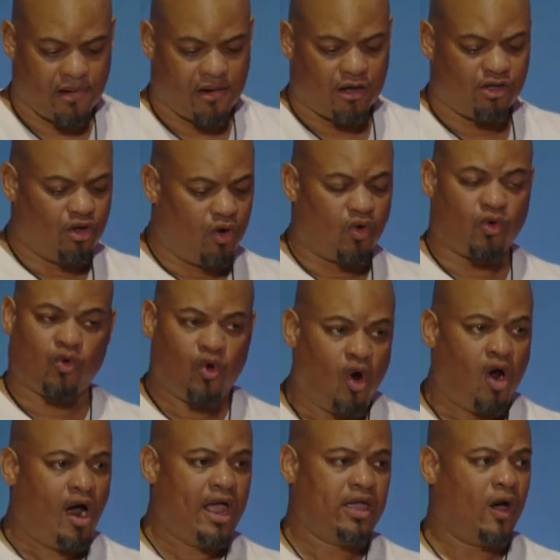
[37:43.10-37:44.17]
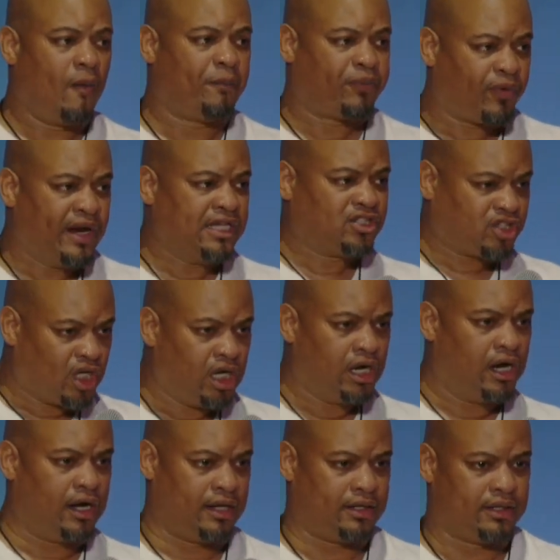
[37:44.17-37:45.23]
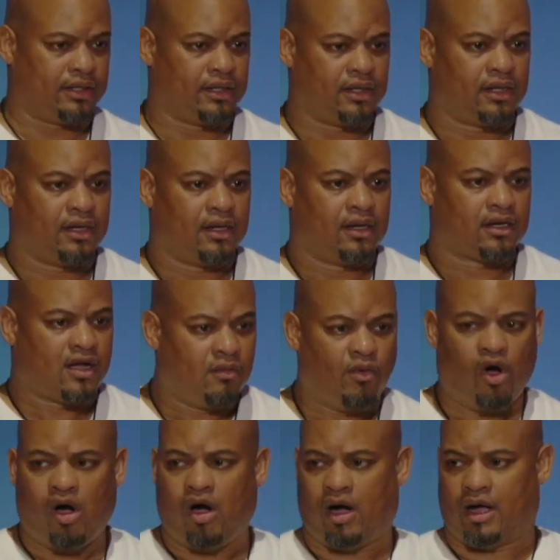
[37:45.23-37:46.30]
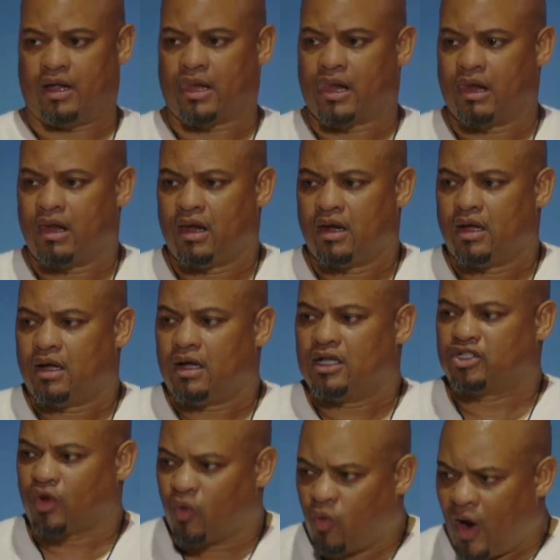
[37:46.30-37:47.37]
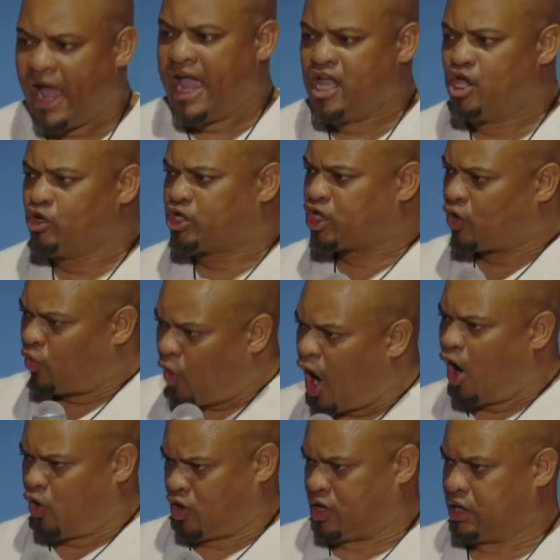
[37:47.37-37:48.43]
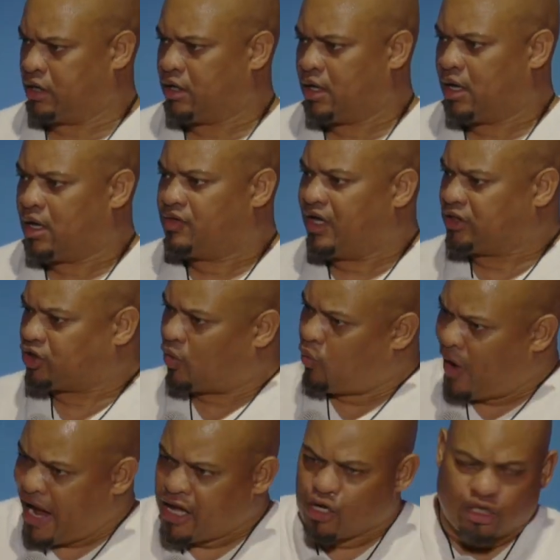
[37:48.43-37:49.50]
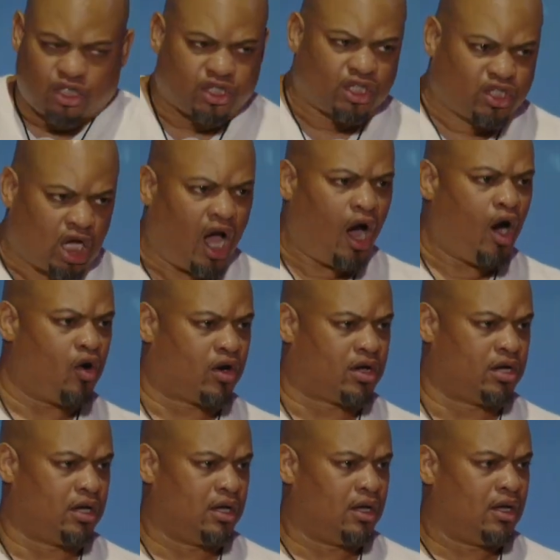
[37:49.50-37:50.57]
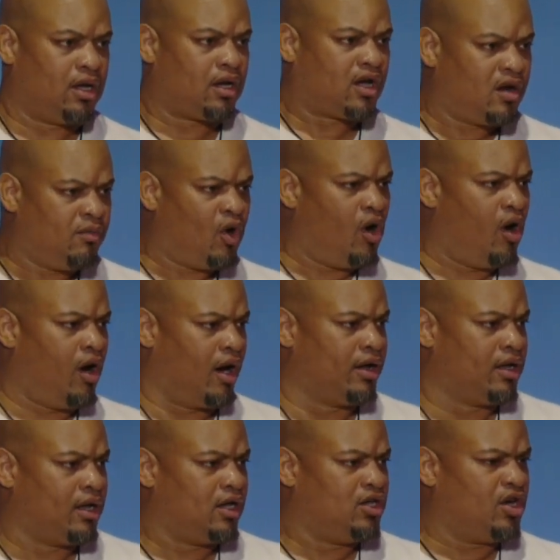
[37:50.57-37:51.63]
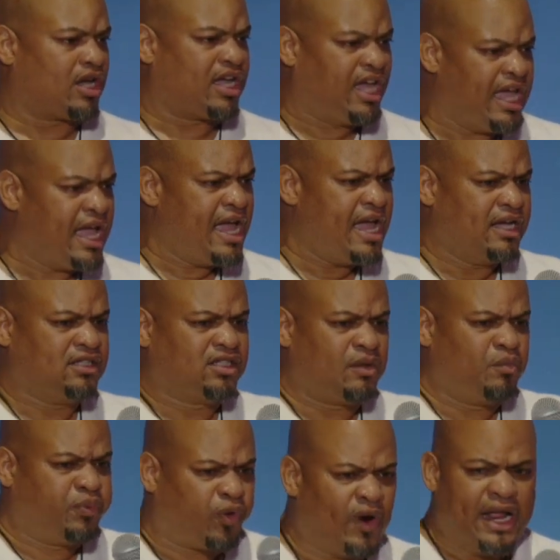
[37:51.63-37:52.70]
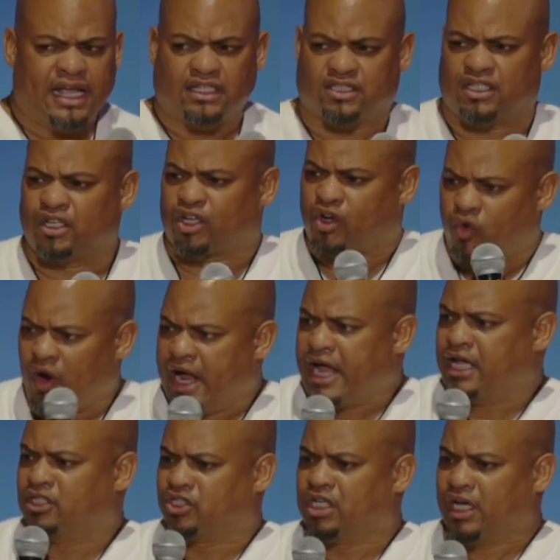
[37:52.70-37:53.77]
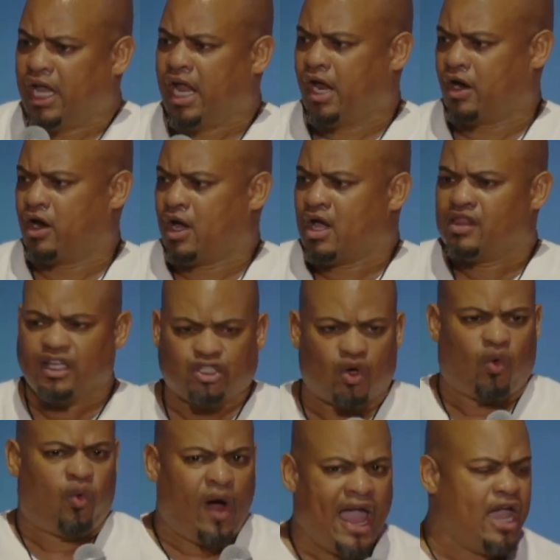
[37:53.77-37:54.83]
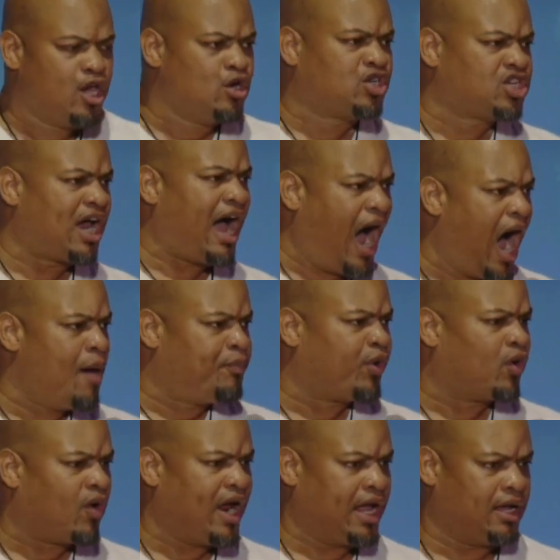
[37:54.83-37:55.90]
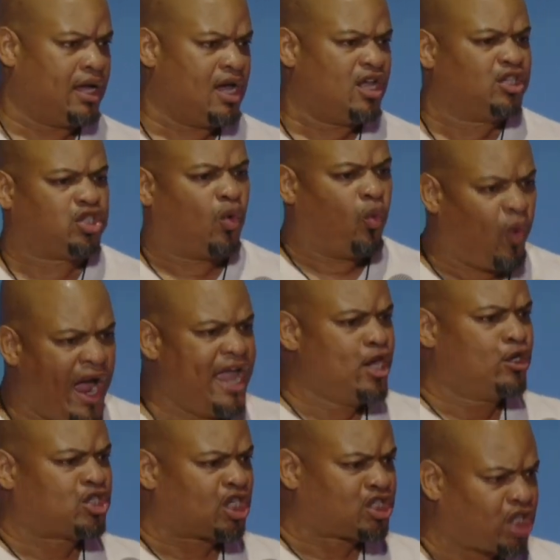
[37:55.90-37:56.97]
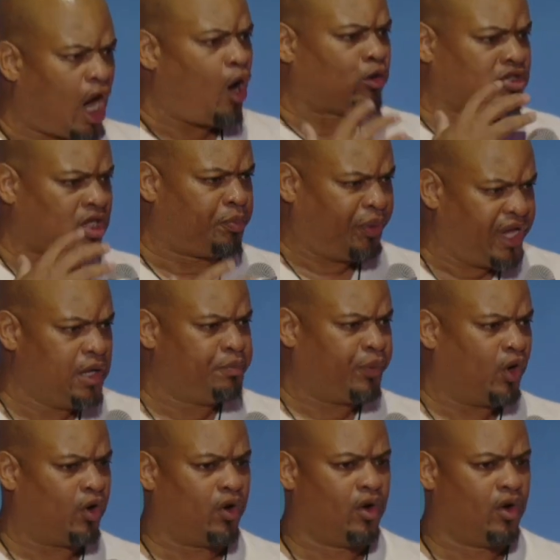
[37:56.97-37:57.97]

You're a royal priesthood. Come on. There's a way you should walk. There's a way you should talk. Come on. You're kings and priests and queens in here. There's a way you should operate. There's a way you should talk to people.